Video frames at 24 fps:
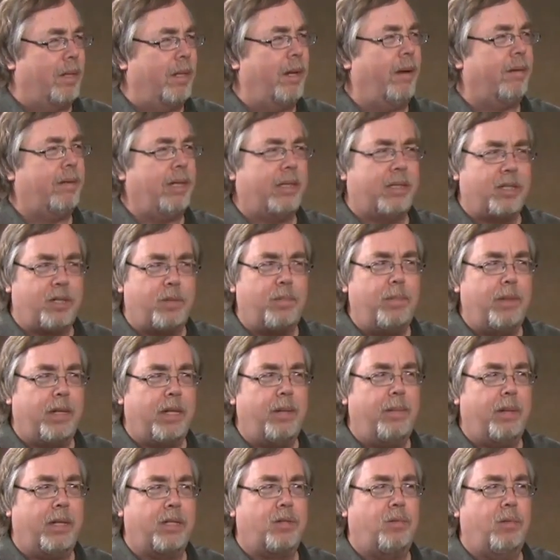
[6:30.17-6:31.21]
Now I got this
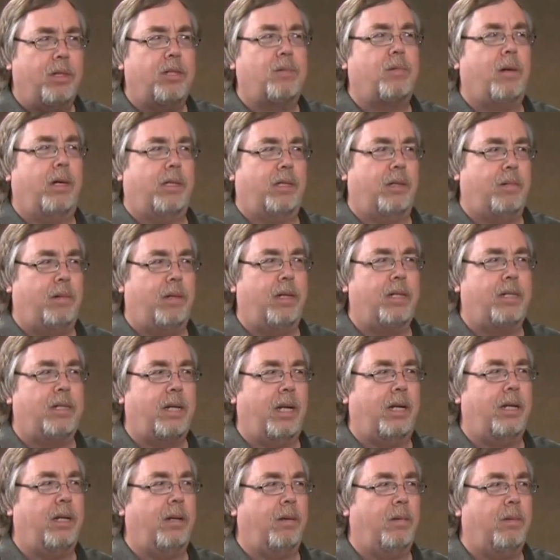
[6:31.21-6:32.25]
Mickey Mouse wristwatch I want to
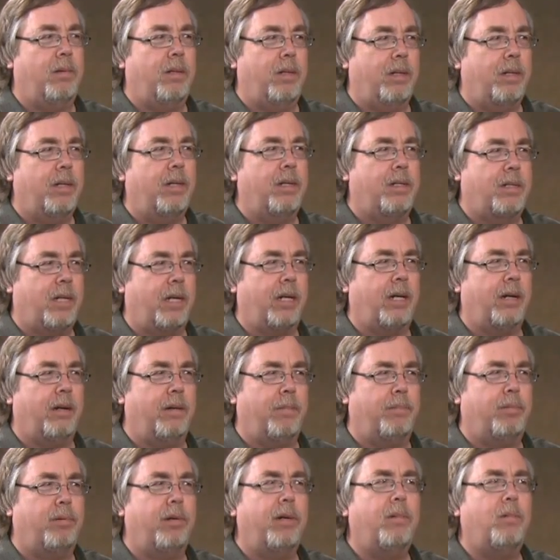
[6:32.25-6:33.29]
sell you. It's like
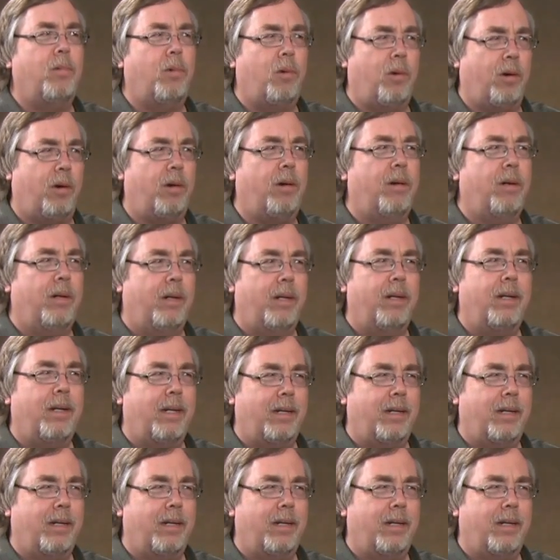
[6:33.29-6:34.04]
a pre-war."